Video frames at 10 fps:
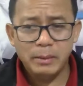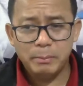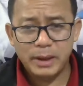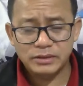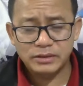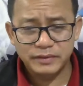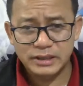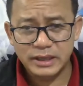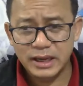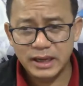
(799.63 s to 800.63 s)
Pacific
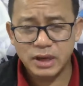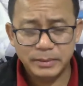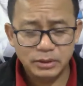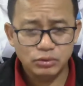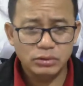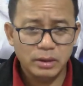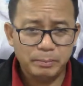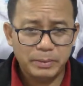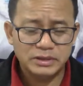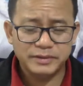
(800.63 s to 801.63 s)
daylight timing to the
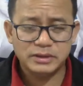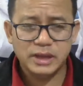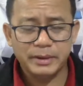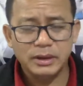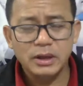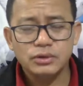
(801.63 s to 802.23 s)
Pacific timing.